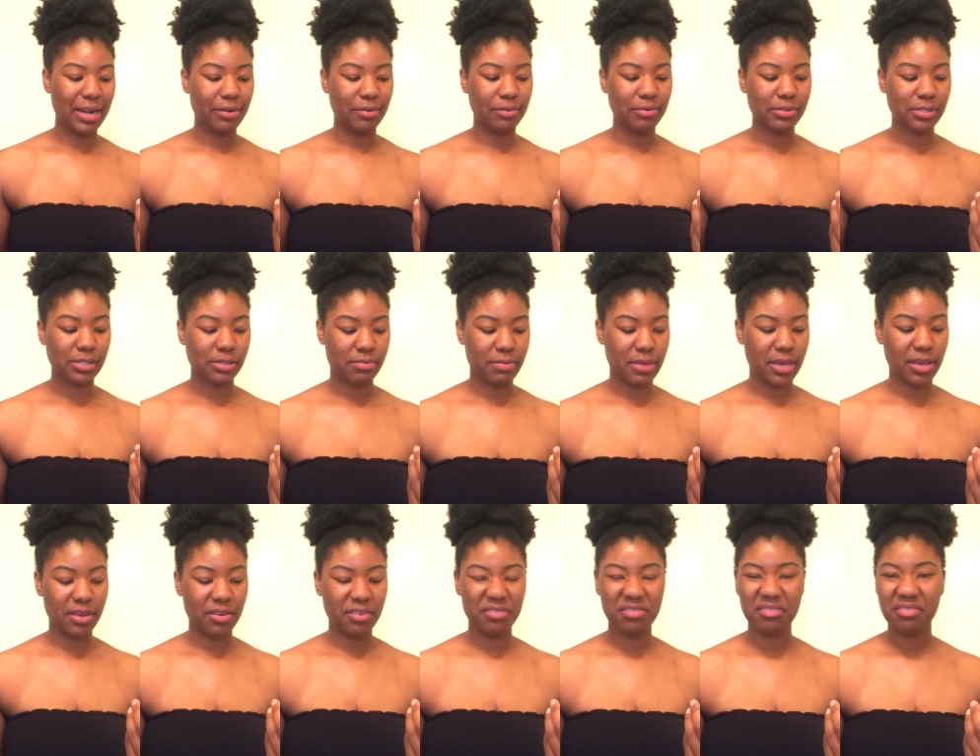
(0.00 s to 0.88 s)
it don't got
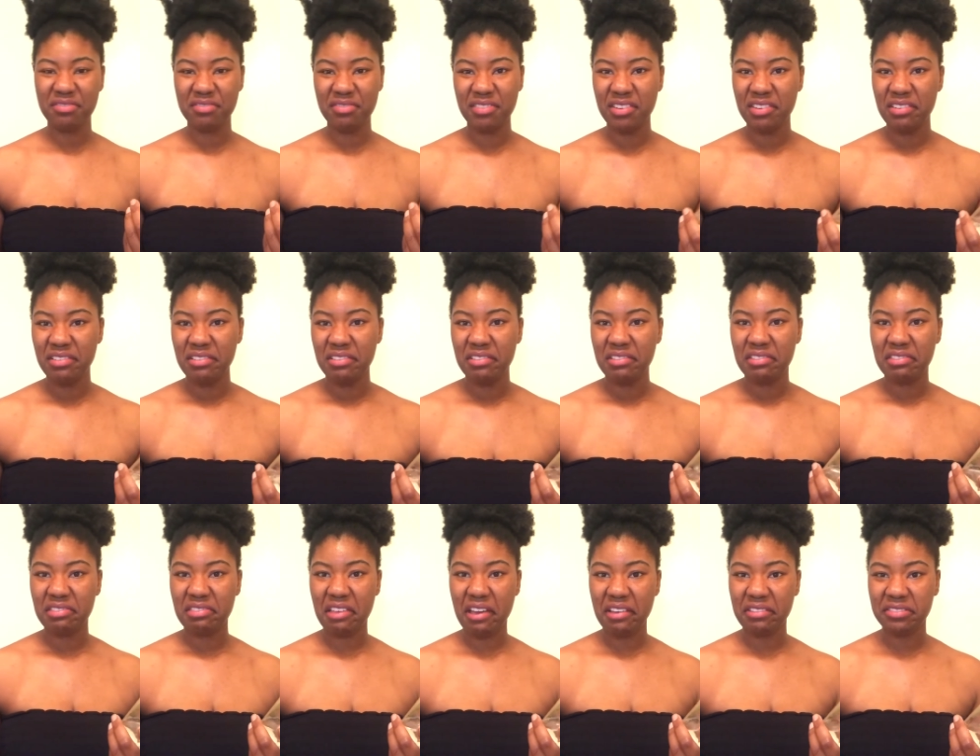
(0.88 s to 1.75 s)
no smell
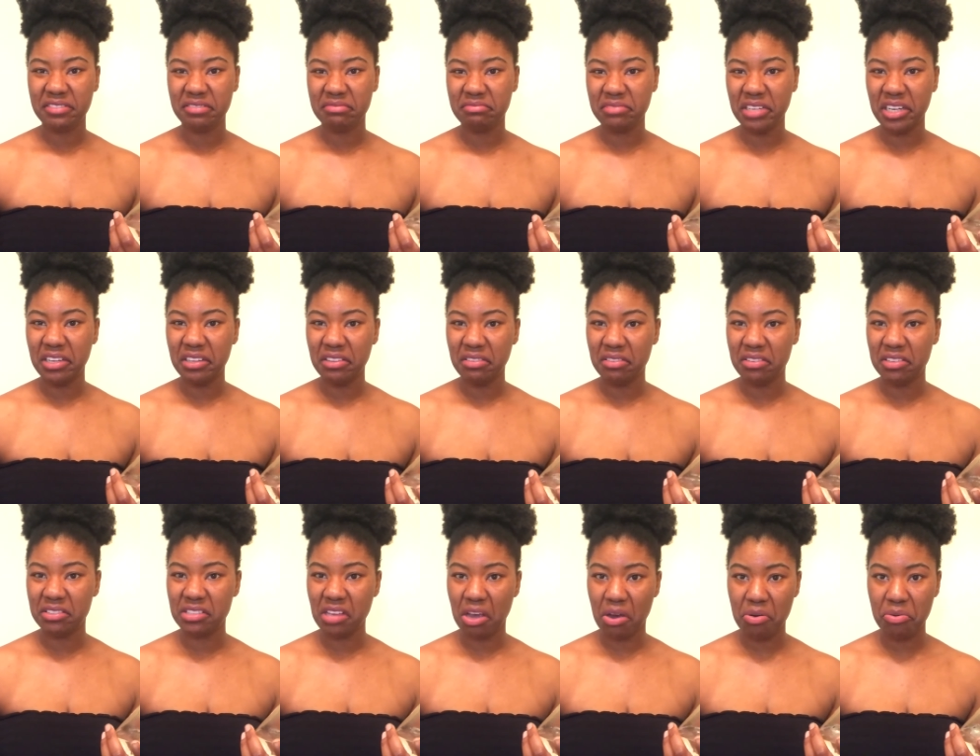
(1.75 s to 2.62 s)
like
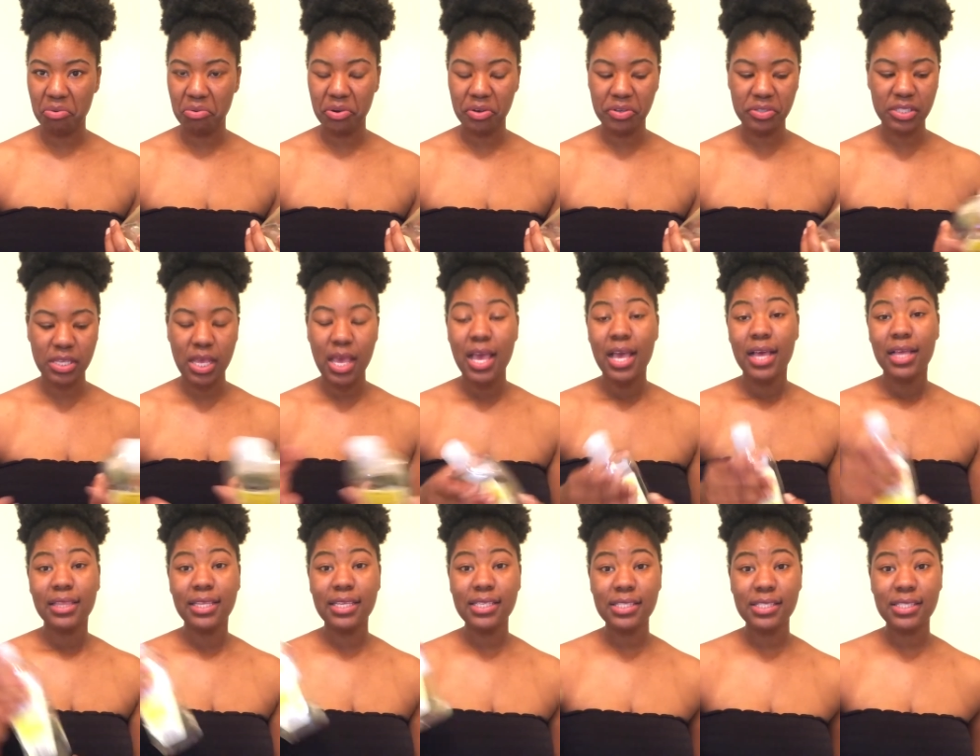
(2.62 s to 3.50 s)
them other
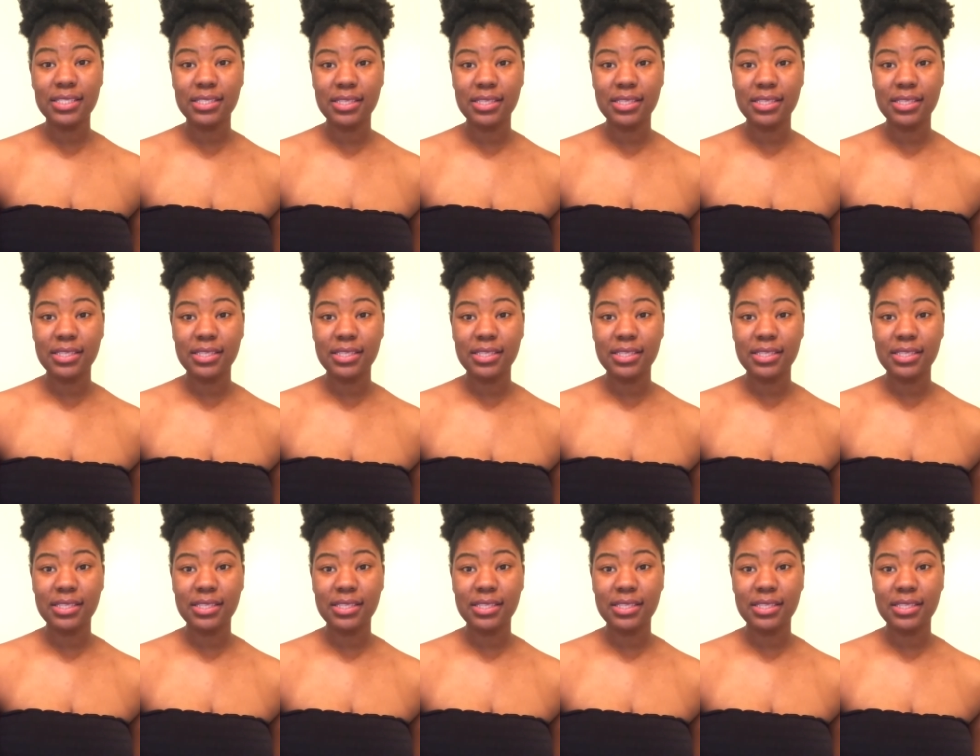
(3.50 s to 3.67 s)
toners.